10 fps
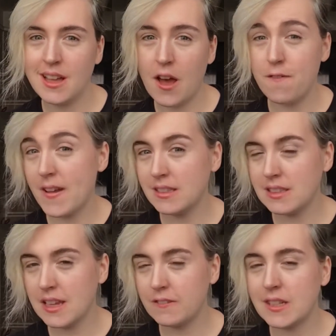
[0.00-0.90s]

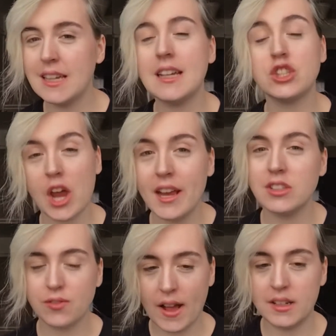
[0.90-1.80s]
facelift. He changed
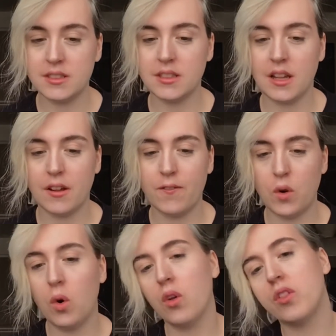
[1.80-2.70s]
fantasy
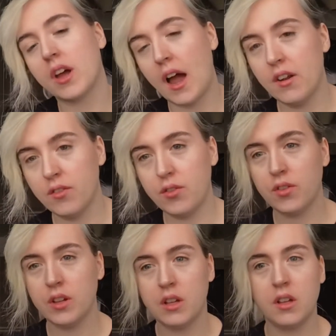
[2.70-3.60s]
for the kind of
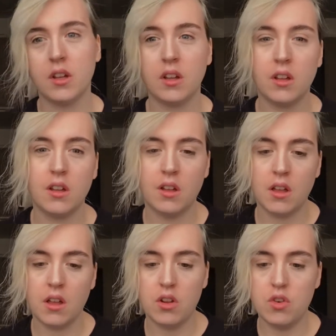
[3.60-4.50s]

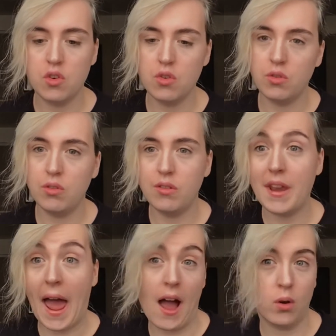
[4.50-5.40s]

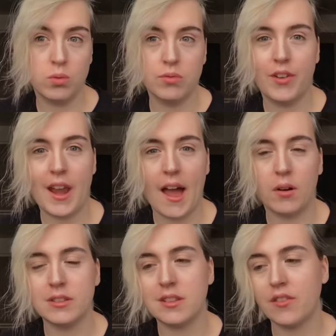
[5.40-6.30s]
now. For now,
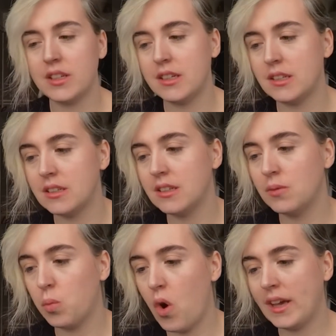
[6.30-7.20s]
he's definitely,
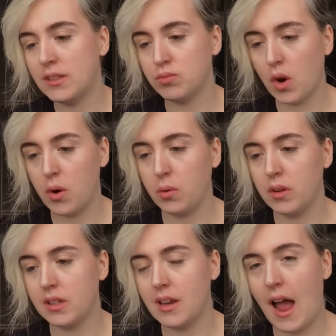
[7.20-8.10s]
what he wrote
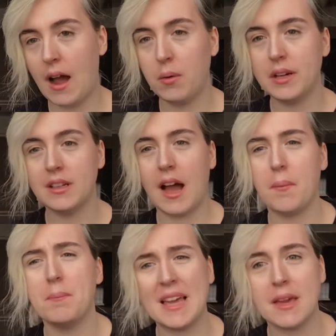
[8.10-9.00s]
and how
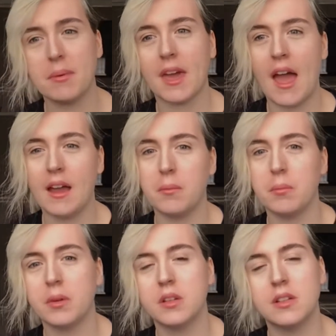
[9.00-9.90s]
big it
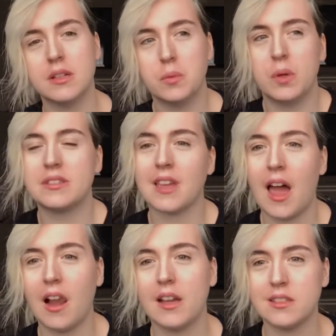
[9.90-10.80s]
became is
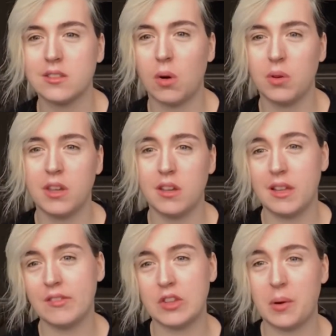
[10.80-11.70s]
kind of like Tolkien,
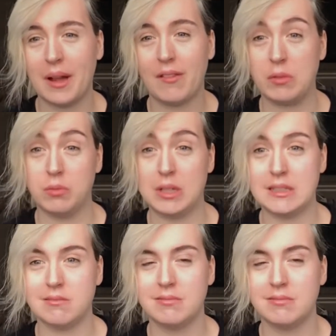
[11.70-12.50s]
even though I haven't read